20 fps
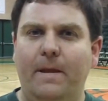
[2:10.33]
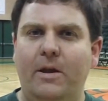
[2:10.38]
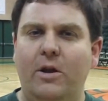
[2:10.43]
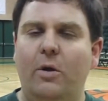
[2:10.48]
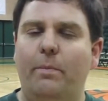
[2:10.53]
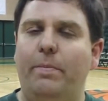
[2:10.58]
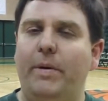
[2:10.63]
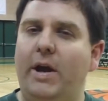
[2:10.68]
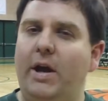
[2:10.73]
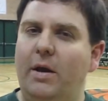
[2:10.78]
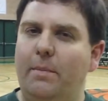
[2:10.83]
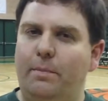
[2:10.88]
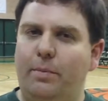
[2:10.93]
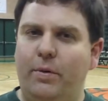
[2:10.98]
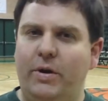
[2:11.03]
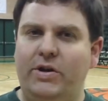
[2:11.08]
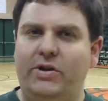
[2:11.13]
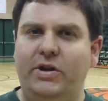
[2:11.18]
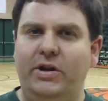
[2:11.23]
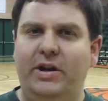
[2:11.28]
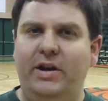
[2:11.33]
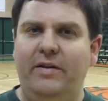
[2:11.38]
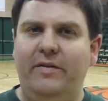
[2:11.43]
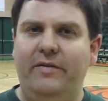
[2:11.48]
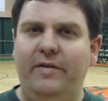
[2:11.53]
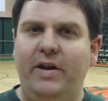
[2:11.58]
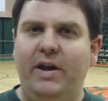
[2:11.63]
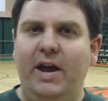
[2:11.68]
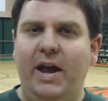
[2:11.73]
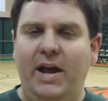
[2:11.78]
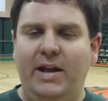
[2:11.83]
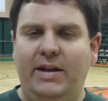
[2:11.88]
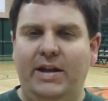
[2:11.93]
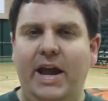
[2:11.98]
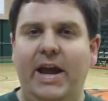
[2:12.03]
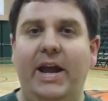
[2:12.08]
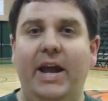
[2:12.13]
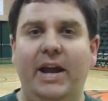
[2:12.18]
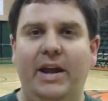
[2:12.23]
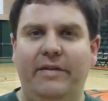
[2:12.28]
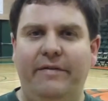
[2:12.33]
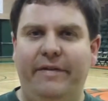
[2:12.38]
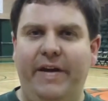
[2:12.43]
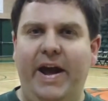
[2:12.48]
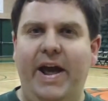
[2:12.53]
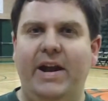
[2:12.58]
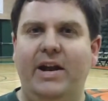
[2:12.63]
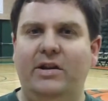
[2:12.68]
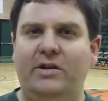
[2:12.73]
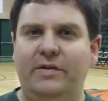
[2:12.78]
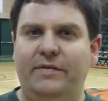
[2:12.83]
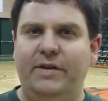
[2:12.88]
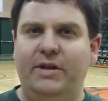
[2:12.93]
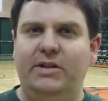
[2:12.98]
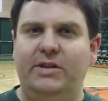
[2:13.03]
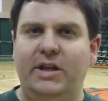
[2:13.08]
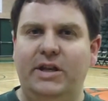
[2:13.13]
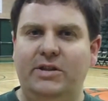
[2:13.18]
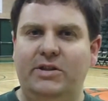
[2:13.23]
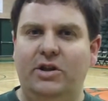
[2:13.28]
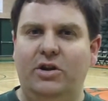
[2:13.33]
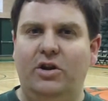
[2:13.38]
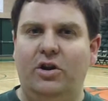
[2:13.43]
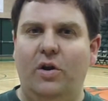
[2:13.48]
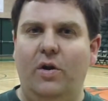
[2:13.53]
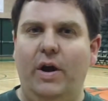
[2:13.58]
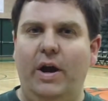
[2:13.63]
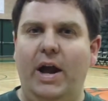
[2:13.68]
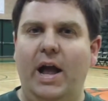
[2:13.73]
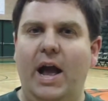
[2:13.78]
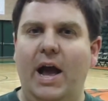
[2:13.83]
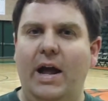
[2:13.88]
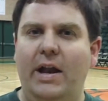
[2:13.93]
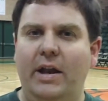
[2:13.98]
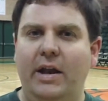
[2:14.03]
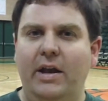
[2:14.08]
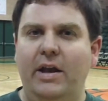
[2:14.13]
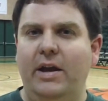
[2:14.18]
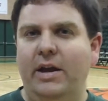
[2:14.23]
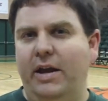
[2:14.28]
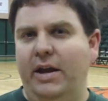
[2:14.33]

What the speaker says: you know, being appreciative and taking advantage of these things that are going on,